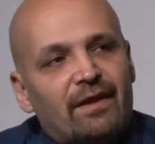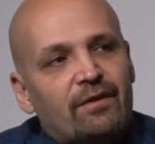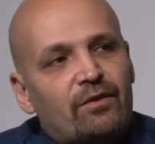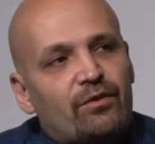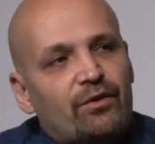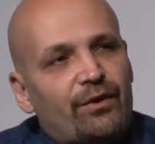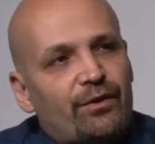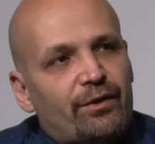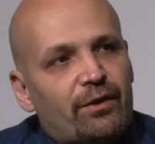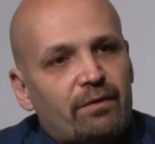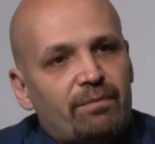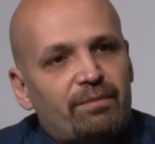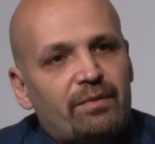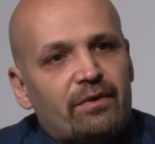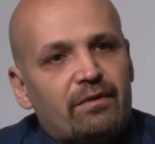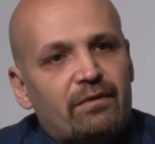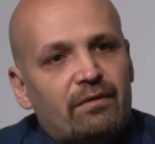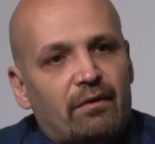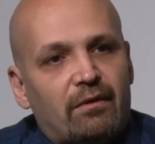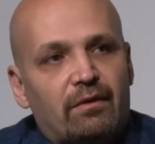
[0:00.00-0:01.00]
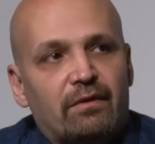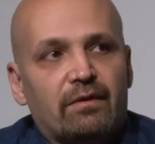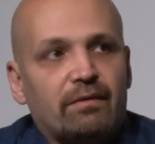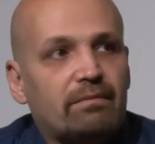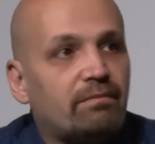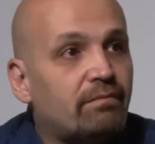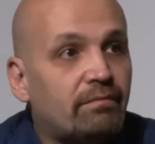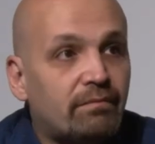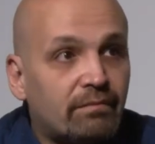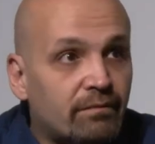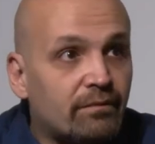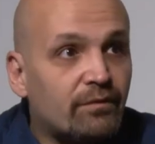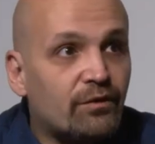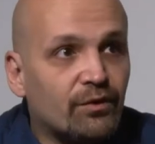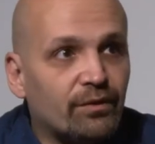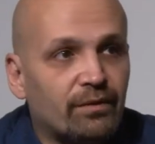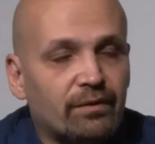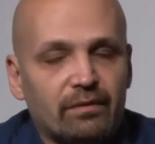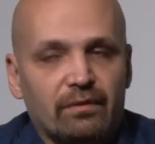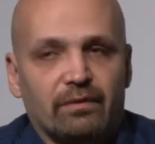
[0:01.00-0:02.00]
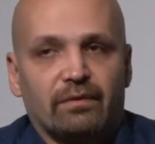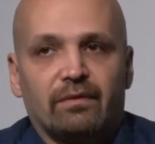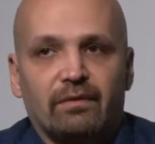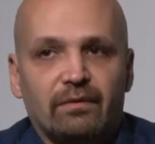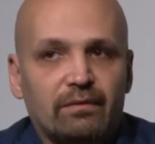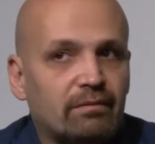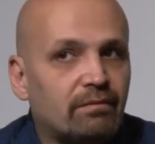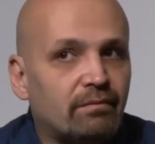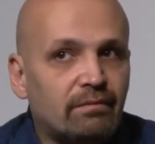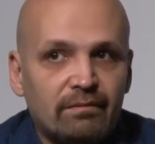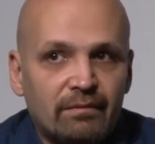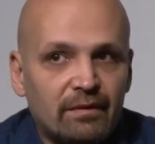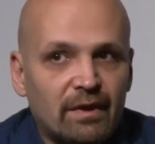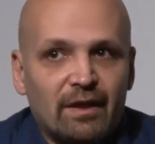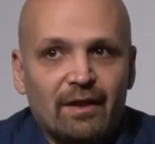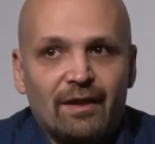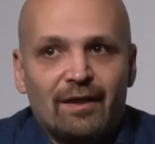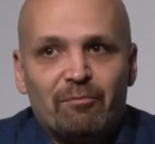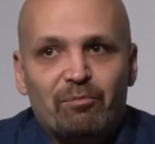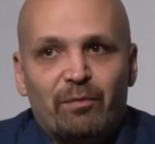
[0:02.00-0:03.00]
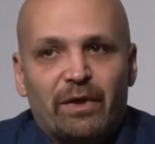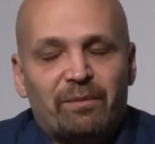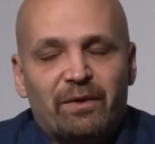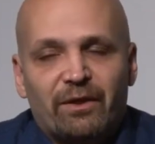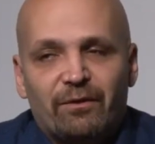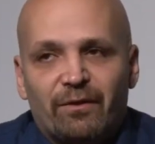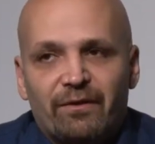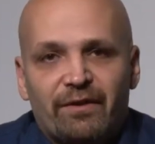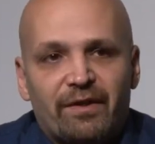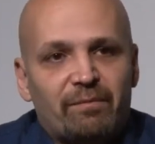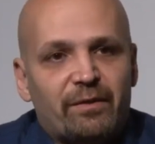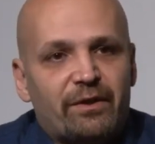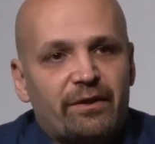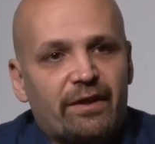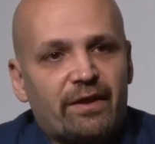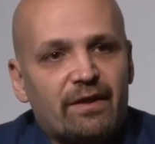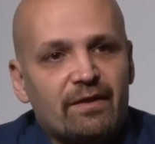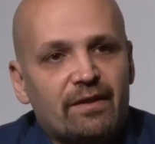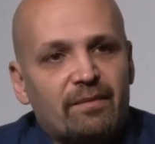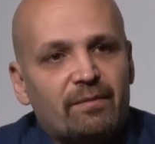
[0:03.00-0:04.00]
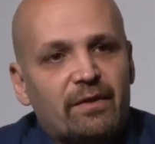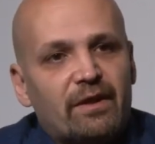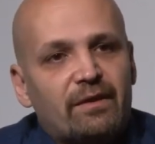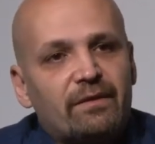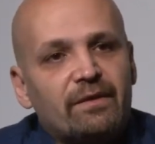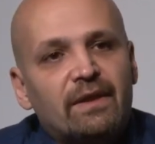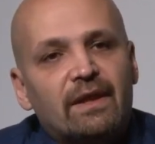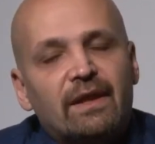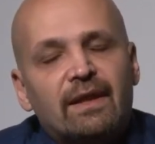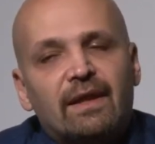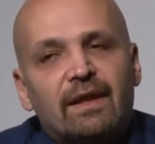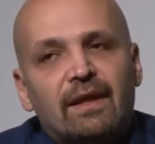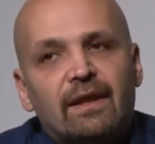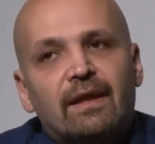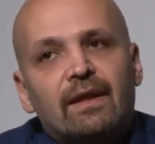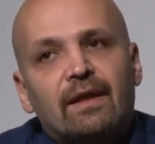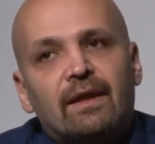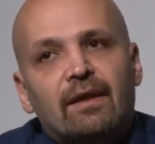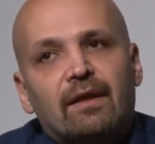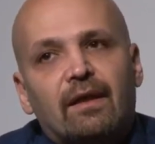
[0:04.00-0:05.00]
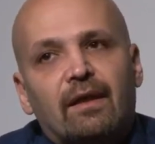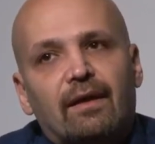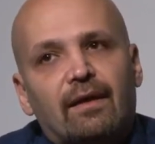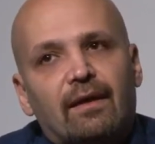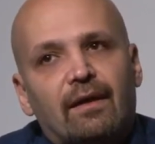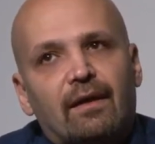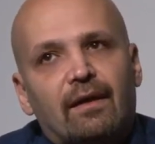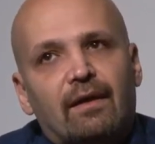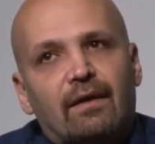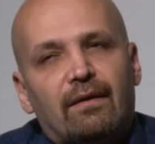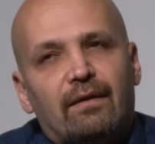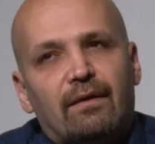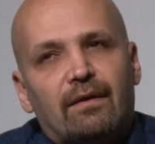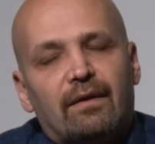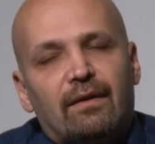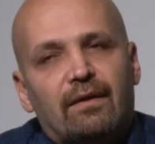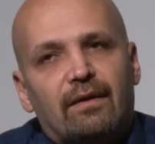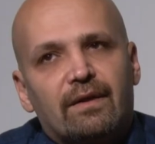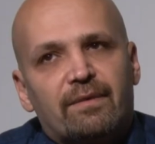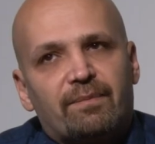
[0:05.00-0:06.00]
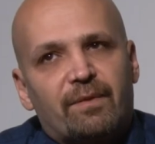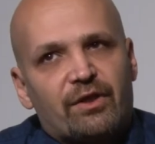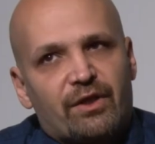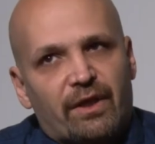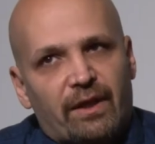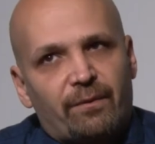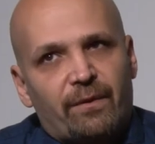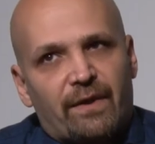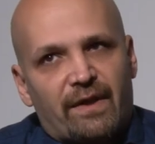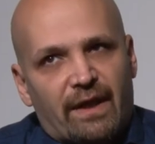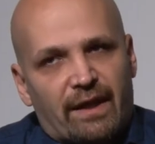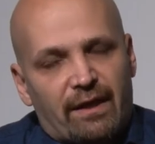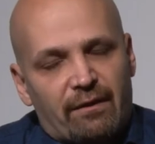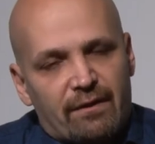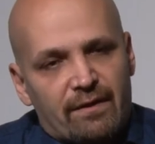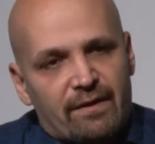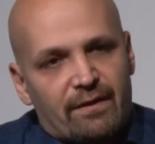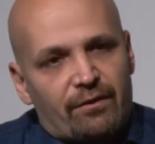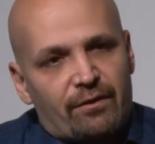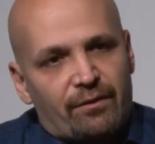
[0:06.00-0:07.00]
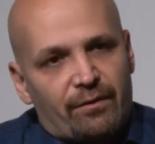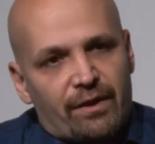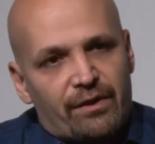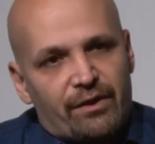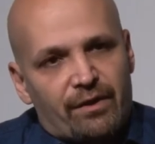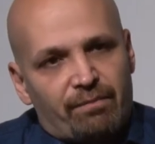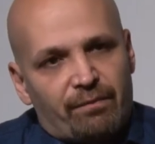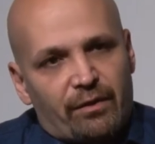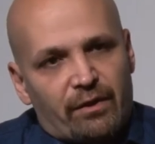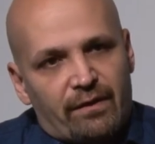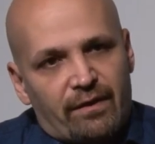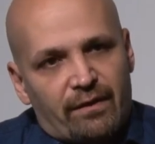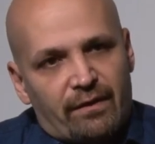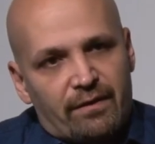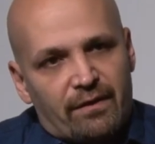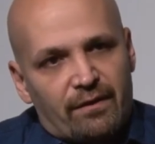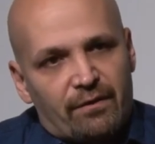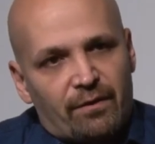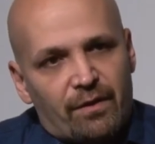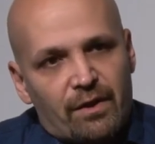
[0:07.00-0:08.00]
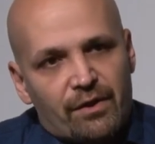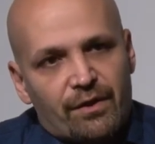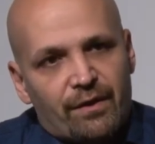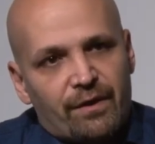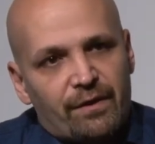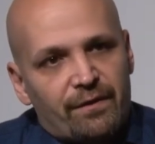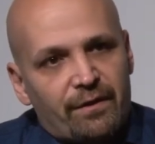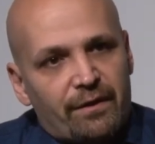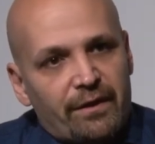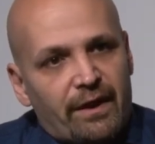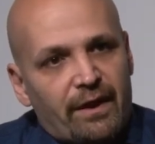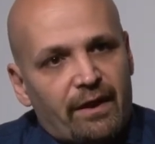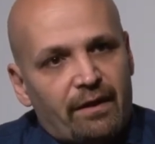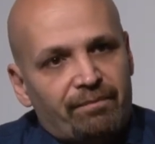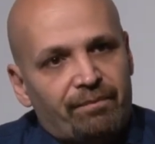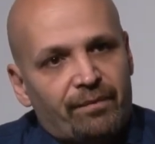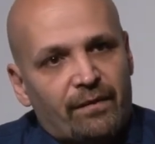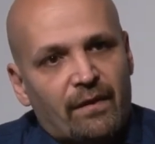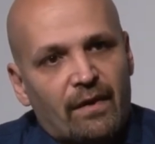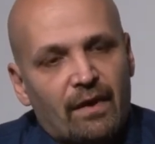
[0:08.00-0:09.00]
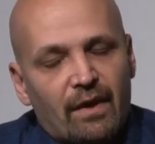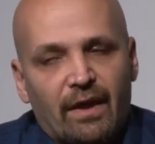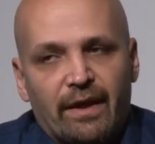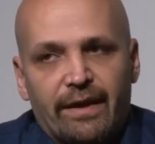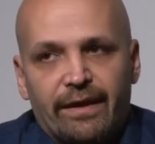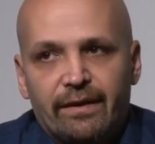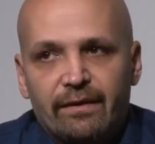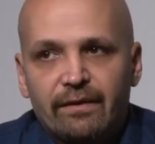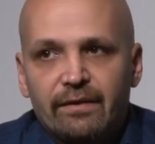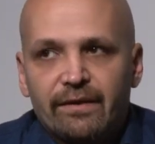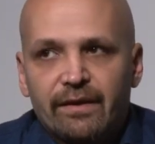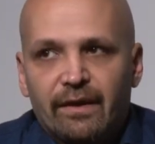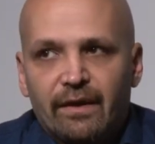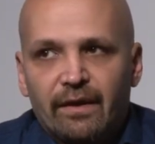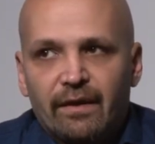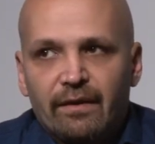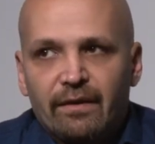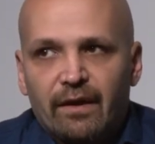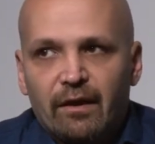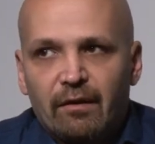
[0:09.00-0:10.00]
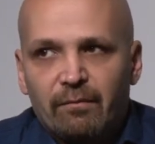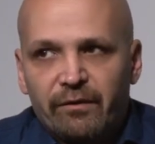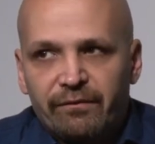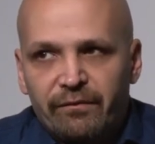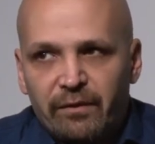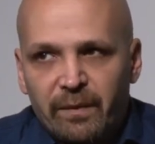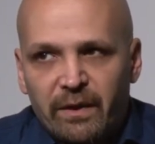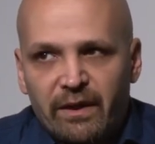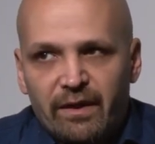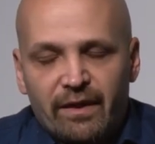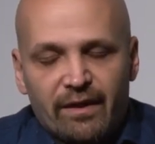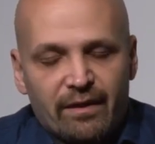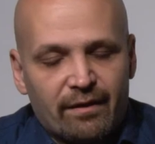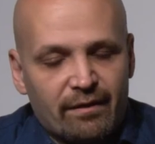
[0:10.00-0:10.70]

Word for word: to Europe or to maybe North America somehow, uh, especially with the current situation, political situation in Turkey, and uh, the homophobic